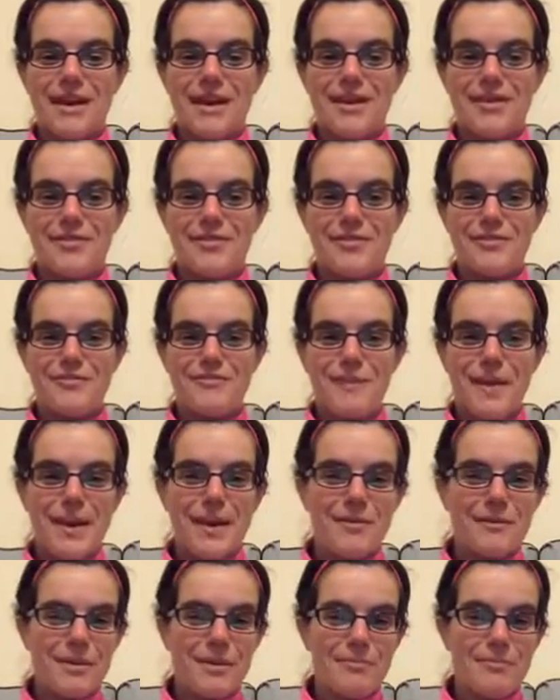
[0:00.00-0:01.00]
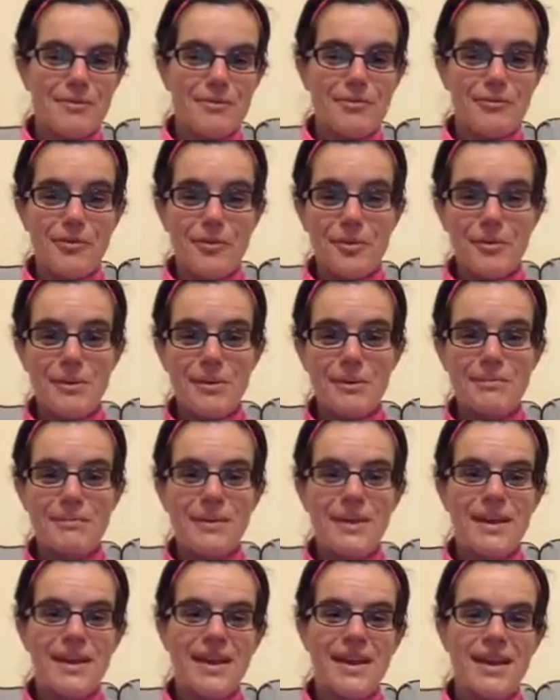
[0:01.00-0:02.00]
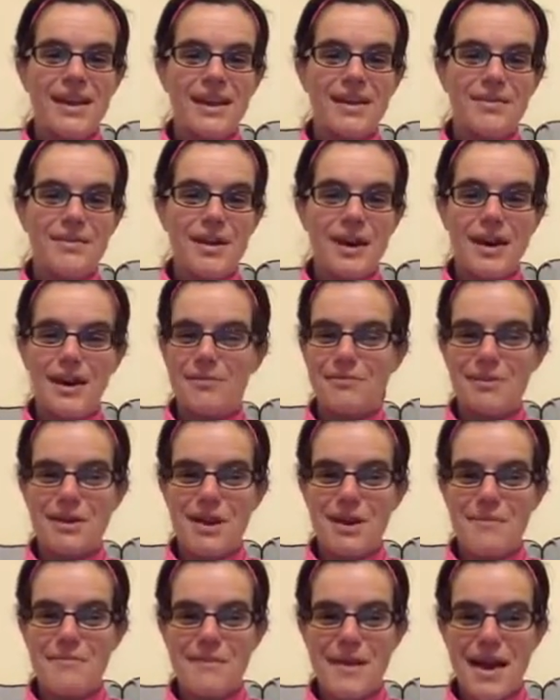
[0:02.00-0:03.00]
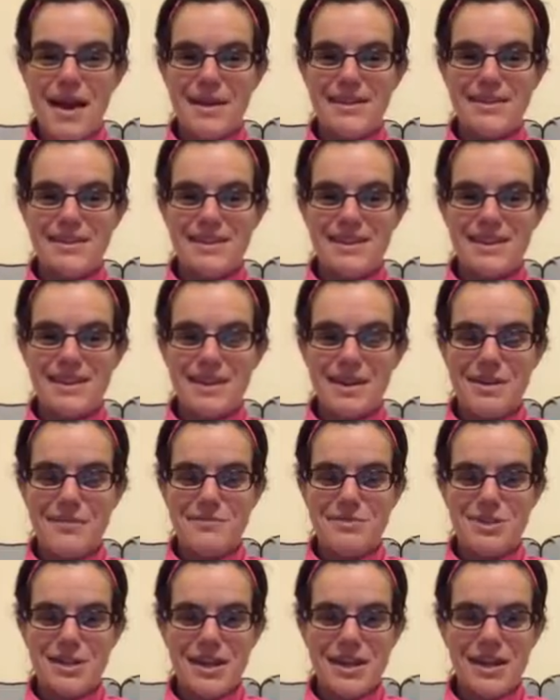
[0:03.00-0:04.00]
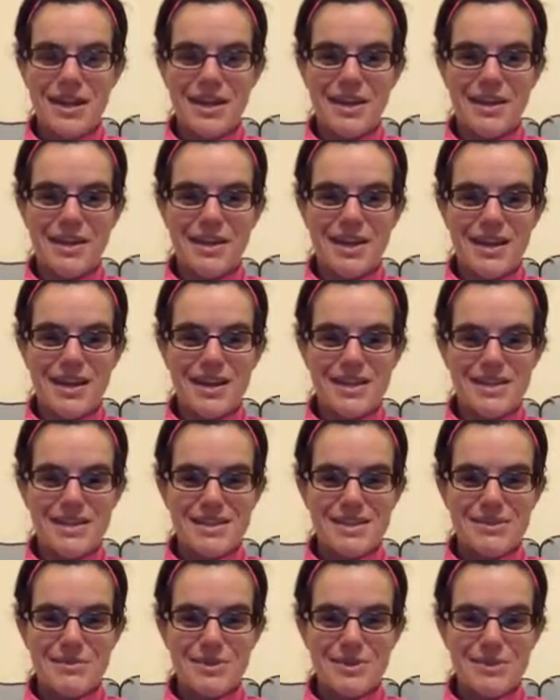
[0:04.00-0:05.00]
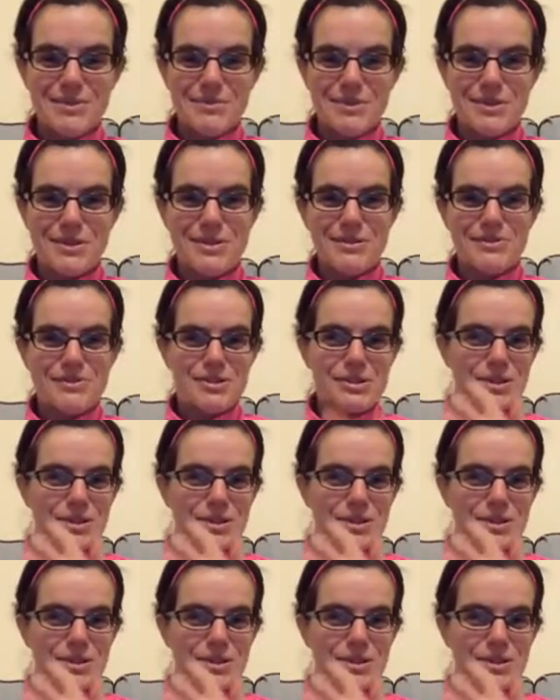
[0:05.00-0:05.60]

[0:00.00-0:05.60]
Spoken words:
If you've been in one before with me, come check in, see what you want to do.